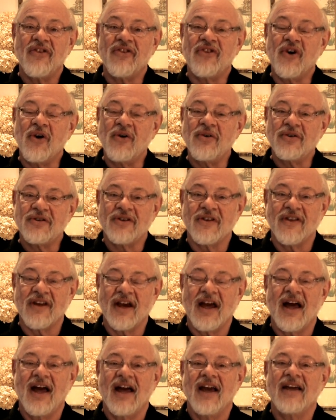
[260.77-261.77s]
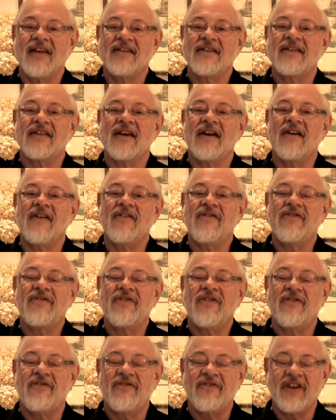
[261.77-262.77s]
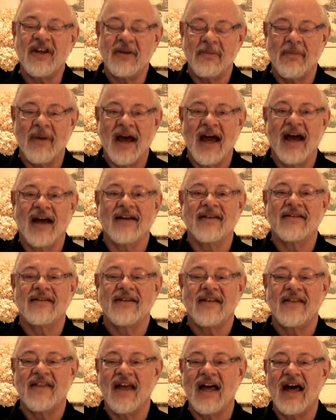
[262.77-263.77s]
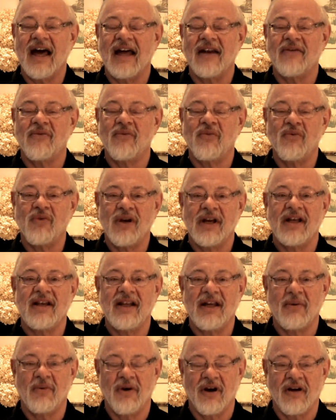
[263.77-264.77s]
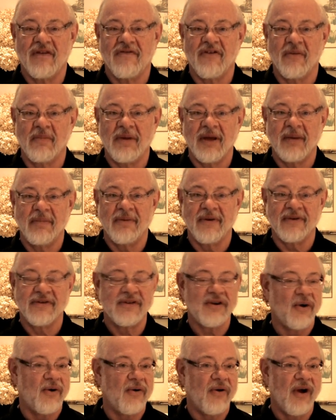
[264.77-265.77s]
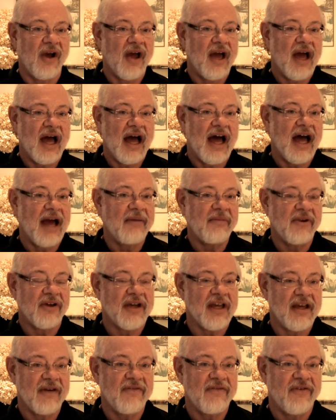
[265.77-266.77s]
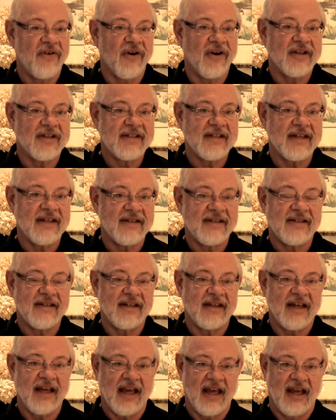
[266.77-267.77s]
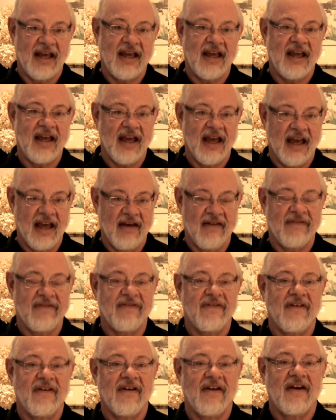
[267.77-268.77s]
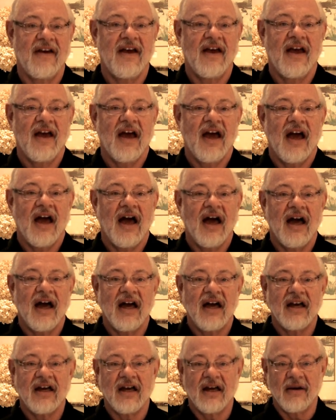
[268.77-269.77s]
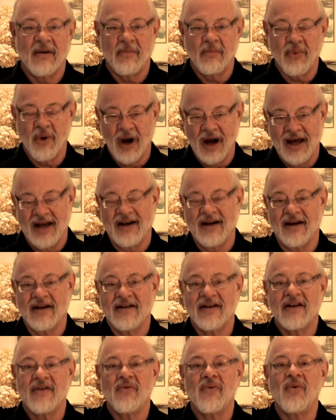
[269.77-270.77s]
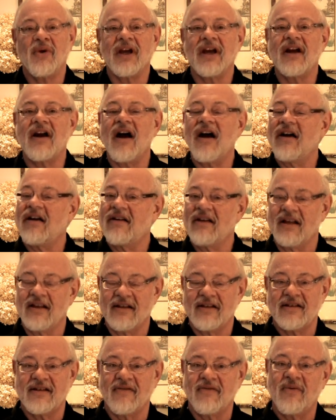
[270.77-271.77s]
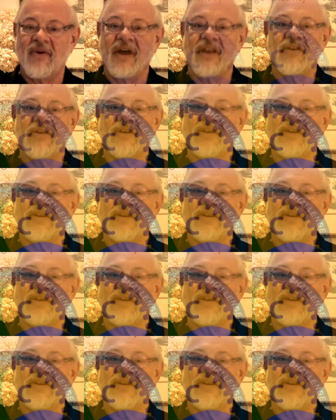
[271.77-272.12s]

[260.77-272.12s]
Those are the kinds of feedback that really work for people. So I'm looking for a CCAF product, regardless of whether